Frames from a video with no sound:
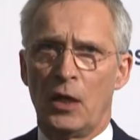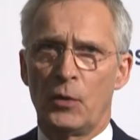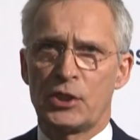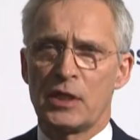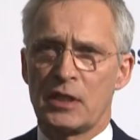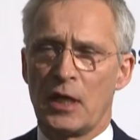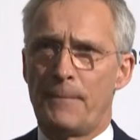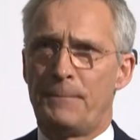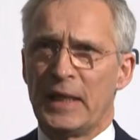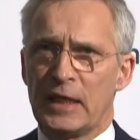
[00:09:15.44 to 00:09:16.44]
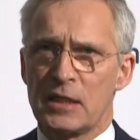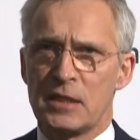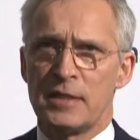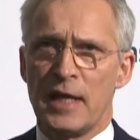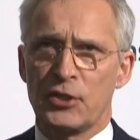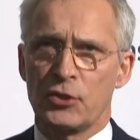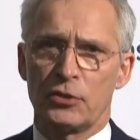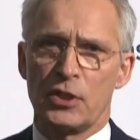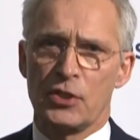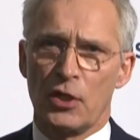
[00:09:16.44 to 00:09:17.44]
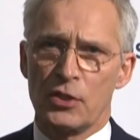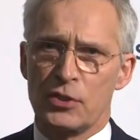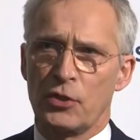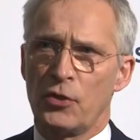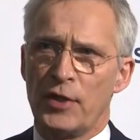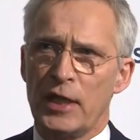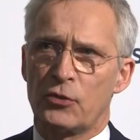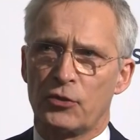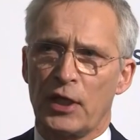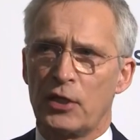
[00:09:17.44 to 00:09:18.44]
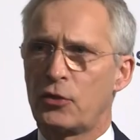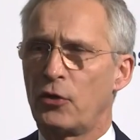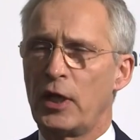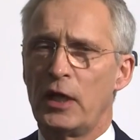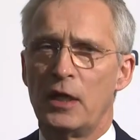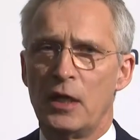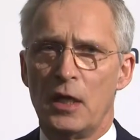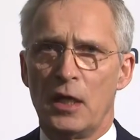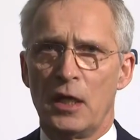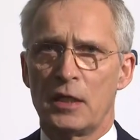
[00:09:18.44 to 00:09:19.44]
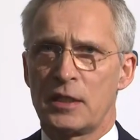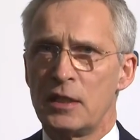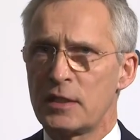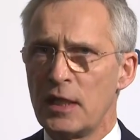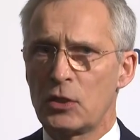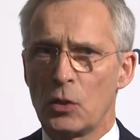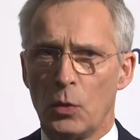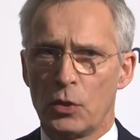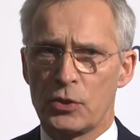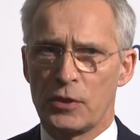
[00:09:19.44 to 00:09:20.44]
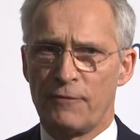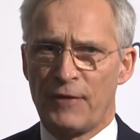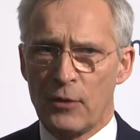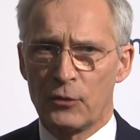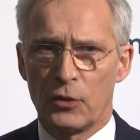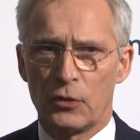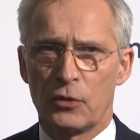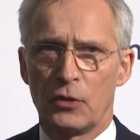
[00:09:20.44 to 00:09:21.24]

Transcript: which is the biggest natural disaster on NATO territory since NATO was founded.